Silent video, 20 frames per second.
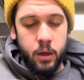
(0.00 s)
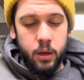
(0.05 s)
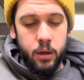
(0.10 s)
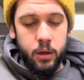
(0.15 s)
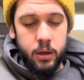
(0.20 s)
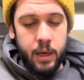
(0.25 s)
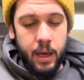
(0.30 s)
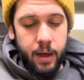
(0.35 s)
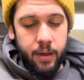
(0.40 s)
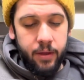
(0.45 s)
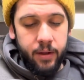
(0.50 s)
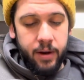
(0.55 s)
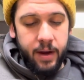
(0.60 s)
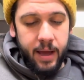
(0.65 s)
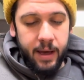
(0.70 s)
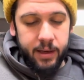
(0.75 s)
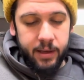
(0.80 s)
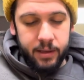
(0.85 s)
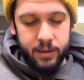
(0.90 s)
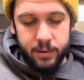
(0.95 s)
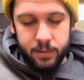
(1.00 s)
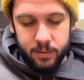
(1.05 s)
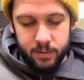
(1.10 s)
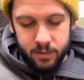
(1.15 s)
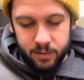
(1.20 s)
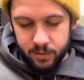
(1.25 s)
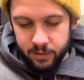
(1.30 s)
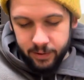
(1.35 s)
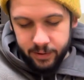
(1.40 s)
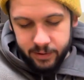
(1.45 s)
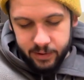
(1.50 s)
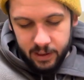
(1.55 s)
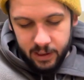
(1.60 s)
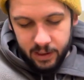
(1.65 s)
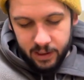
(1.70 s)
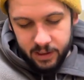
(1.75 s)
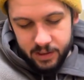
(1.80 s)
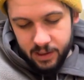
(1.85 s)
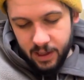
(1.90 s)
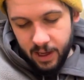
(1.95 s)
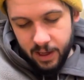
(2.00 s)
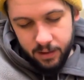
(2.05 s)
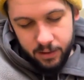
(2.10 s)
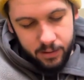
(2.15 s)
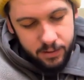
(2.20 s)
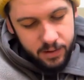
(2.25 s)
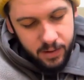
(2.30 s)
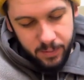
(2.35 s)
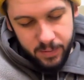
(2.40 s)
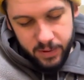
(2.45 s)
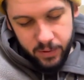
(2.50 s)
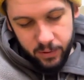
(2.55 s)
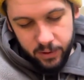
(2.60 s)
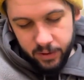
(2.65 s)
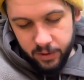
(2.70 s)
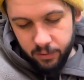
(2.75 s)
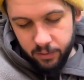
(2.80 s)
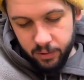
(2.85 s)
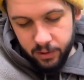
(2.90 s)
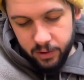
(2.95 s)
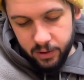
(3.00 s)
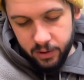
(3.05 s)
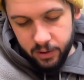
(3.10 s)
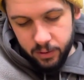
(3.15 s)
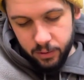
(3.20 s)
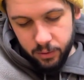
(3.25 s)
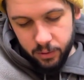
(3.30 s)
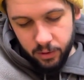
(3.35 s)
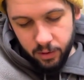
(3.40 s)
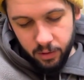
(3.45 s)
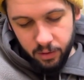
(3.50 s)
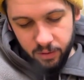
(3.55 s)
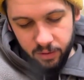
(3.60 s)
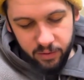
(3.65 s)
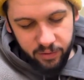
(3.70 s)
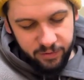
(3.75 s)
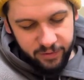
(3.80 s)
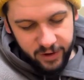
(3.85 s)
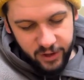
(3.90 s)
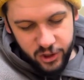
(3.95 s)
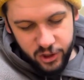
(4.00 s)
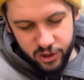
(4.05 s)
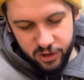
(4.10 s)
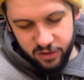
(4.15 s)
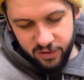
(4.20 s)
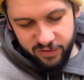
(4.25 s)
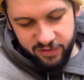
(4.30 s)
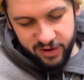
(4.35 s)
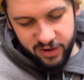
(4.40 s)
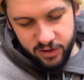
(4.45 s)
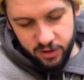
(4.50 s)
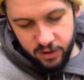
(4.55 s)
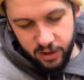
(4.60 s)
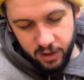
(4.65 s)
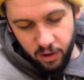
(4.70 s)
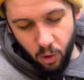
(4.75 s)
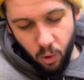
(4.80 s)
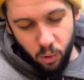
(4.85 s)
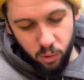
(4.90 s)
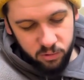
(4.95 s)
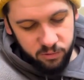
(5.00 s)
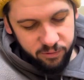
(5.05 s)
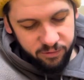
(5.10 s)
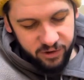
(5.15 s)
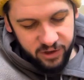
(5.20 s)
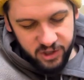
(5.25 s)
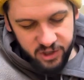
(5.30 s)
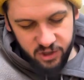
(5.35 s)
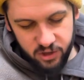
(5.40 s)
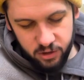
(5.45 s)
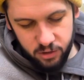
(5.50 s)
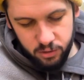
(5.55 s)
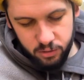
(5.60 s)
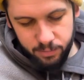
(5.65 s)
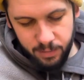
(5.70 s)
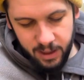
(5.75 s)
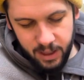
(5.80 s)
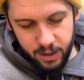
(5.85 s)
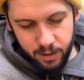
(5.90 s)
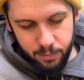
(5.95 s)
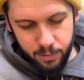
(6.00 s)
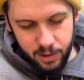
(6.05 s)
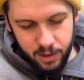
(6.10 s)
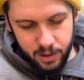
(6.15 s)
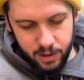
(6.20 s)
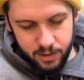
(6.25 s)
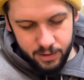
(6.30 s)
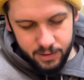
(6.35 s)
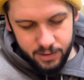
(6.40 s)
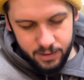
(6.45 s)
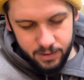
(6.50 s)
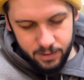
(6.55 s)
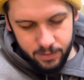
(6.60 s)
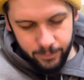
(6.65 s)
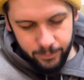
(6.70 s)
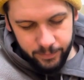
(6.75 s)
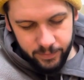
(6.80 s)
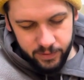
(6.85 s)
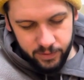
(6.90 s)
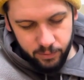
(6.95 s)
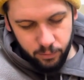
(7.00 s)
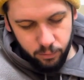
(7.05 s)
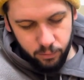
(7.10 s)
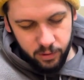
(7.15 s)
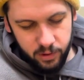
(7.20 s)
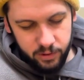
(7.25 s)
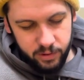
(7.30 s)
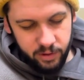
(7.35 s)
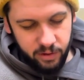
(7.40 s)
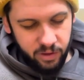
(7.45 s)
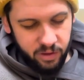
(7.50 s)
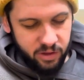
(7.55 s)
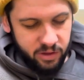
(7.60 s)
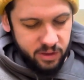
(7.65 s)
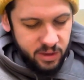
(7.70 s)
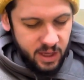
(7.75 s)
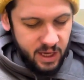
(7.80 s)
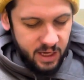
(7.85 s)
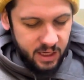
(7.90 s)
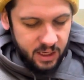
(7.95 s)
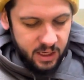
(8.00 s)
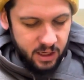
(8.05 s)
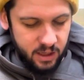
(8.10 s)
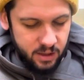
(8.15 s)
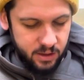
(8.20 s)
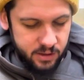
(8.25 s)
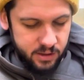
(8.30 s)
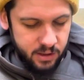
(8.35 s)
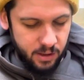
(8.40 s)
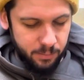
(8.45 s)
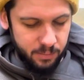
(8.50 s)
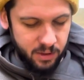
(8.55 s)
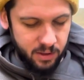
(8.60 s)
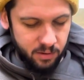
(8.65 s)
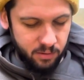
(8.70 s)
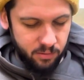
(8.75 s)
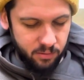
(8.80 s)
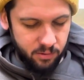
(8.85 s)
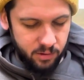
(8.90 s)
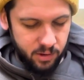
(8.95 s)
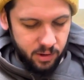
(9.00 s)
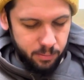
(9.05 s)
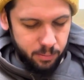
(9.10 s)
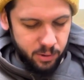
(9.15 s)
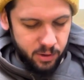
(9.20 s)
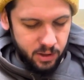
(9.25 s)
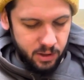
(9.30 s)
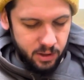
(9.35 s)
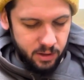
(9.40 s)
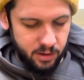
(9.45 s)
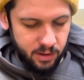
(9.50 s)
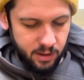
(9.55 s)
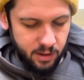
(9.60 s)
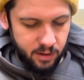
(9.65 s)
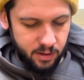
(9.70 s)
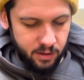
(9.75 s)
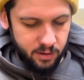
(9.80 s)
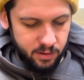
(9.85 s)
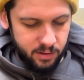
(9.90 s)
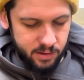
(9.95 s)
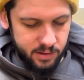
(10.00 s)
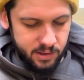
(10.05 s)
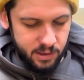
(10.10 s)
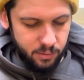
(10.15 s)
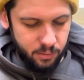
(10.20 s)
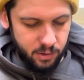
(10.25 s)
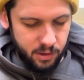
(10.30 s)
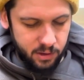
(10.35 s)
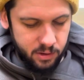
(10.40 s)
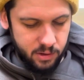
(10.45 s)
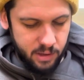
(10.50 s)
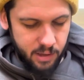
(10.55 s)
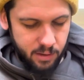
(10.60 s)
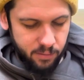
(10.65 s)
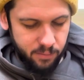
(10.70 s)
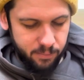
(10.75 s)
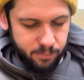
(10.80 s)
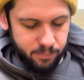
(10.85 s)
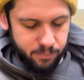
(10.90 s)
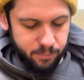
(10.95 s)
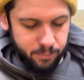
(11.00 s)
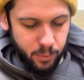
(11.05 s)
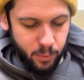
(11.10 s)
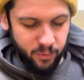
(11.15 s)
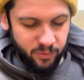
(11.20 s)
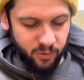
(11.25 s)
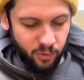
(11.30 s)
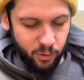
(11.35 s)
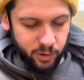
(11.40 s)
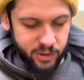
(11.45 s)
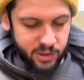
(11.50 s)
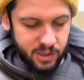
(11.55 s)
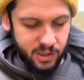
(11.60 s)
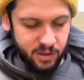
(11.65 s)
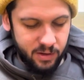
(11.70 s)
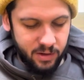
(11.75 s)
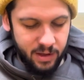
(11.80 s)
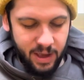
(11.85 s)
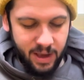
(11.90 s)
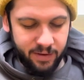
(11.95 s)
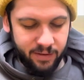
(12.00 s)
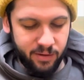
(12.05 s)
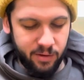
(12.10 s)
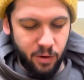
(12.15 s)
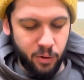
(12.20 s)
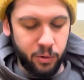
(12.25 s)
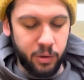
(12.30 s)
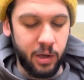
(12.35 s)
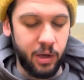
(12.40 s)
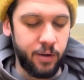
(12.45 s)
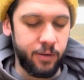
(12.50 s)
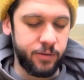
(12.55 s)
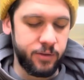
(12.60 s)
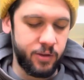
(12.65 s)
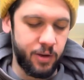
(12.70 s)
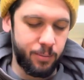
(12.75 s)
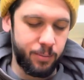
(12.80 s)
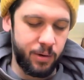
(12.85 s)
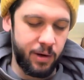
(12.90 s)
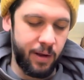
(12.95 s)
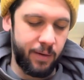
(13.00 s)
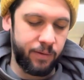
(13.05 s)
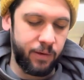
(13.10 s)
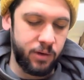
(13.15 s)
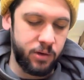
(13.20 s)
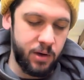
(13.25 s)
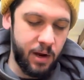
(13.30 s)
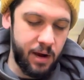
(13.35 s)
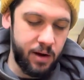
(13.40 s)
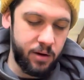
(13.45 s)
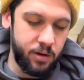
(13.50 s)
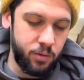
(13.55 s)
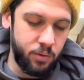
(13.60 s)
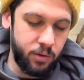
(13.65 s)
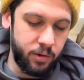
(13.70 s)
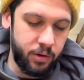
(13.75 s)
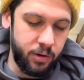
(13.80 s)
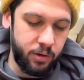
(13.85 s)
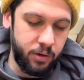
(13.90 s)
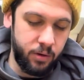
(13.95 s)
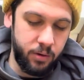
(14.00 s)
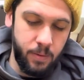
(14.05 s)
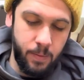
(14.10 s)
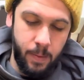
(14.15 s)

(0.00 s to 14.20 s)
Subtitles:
yeah, the neck looks like it's got some sort of Gorilla Glue or fish like old fish glue maybe. It's really thick. Somebody really put it in there, and you can see when I try to force it, it has no give. So I'm gonna have to try to do a little